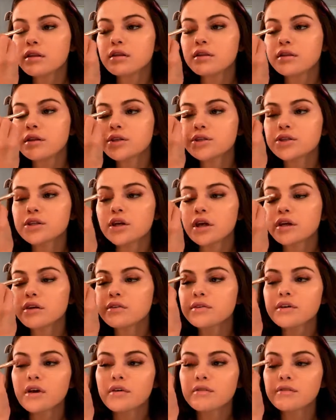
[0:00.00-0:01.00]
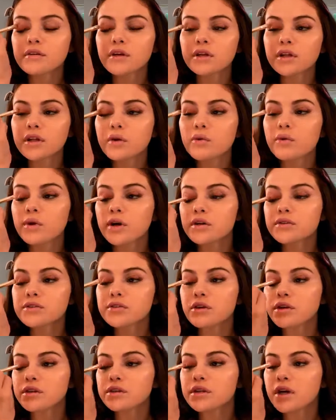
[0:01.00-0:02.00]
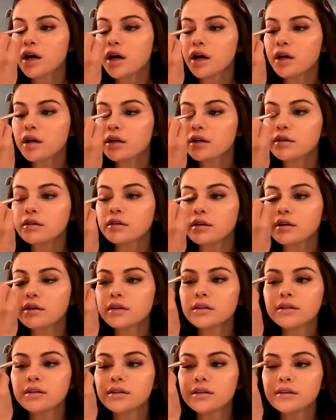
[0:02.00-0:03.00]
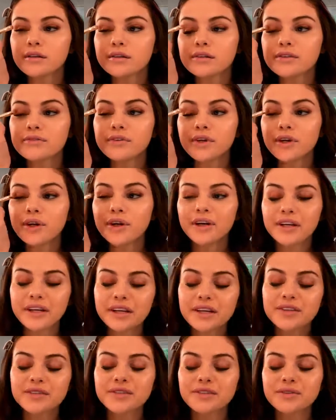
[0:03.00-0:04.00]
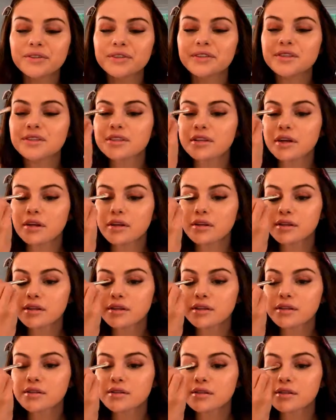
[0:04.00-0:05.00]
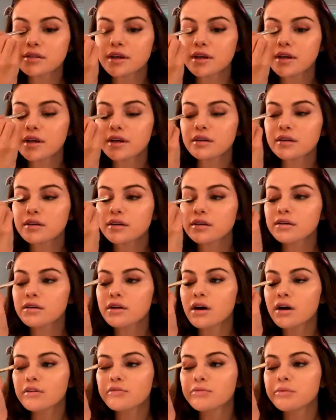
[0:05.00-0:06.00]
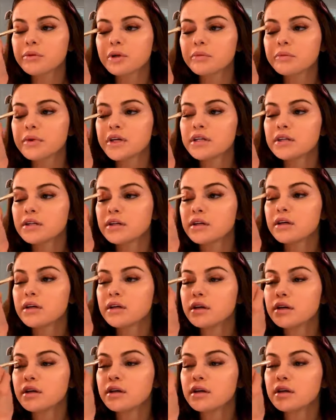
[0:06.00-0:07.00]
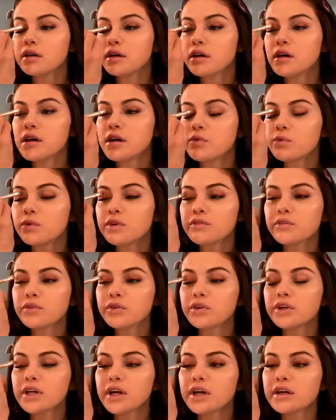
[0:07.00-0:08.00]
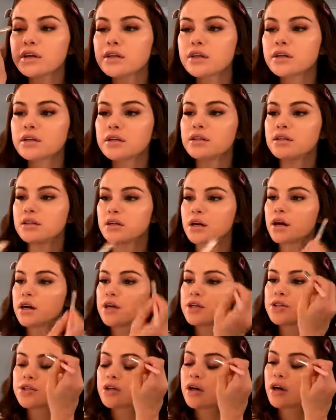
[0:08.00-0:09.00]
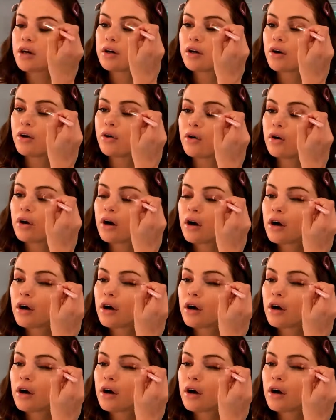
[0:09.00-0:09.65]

This shadow definitely wears all day. It's very, as you can tell, it has got a lot of pigment. And we've created the eyeshadow